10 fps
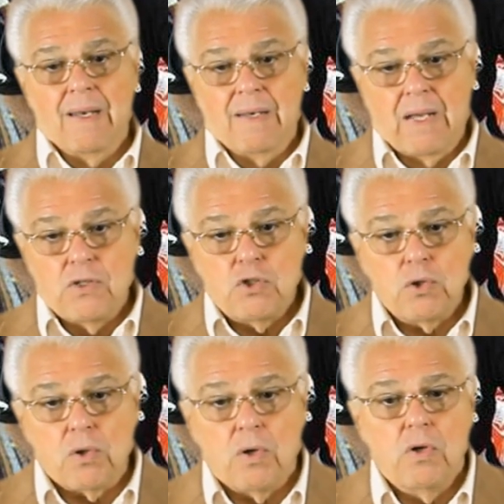Now
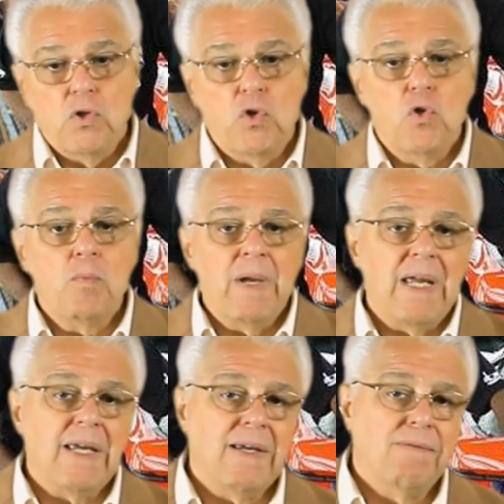sure, you may
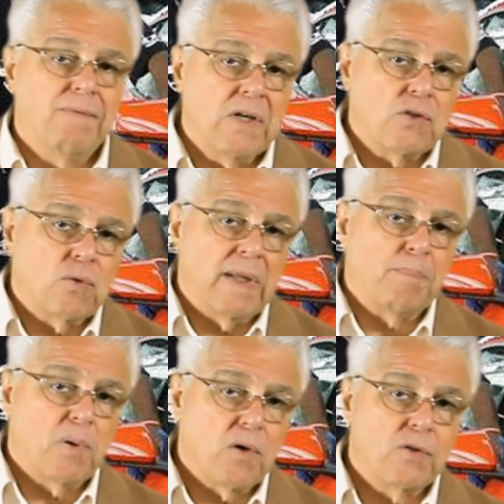eventually
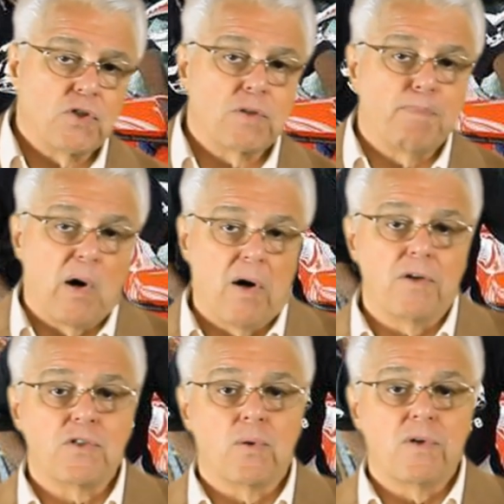purchase
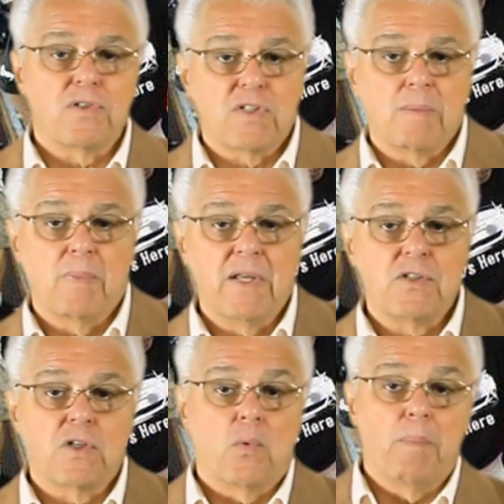parts or assemblies
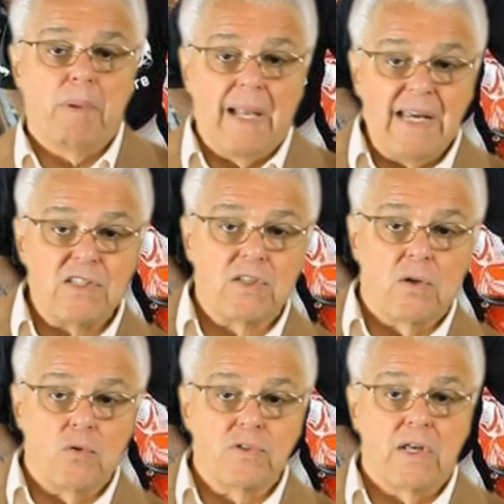to replace
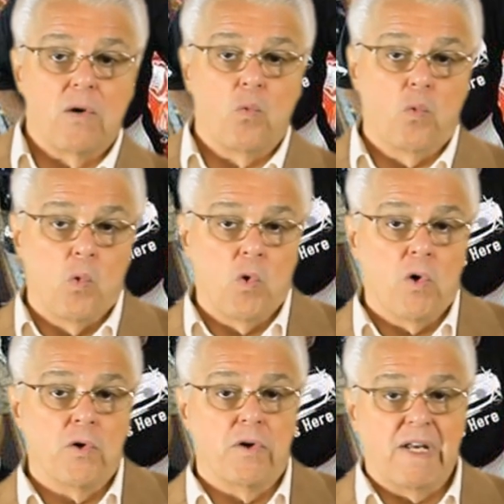those that are
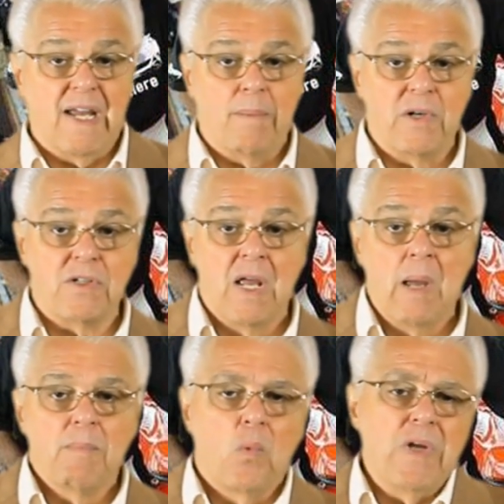worn or damaged,
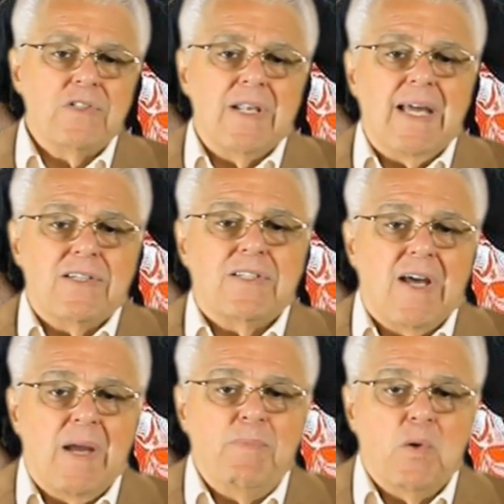but when's the last
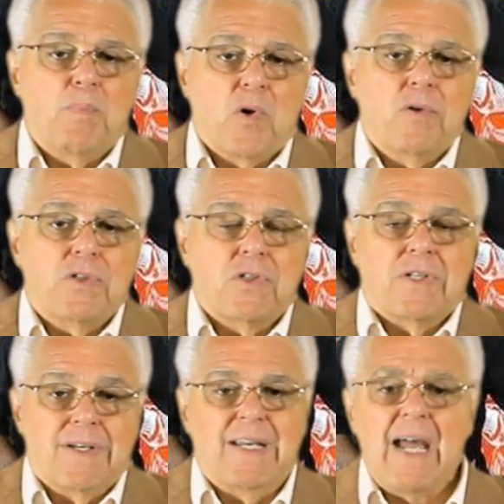time you purchased
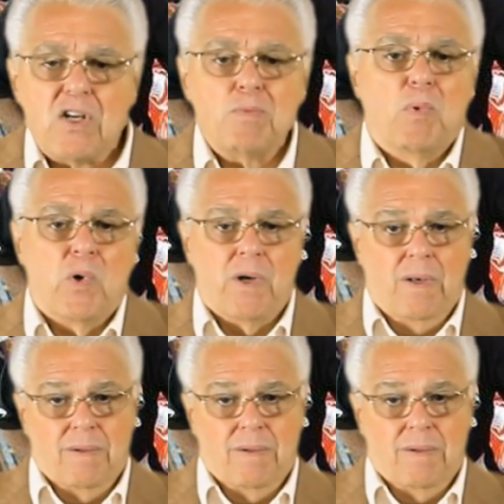a dashboard?